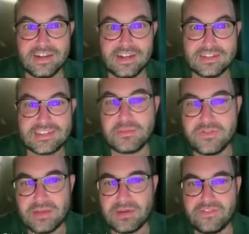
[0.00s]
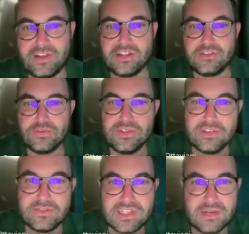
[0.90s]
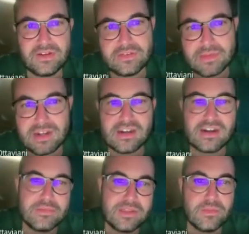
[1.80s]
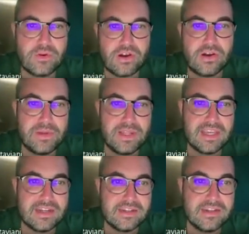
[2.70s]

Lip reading: Some of them are very intuitive. Some are a bit more complicated.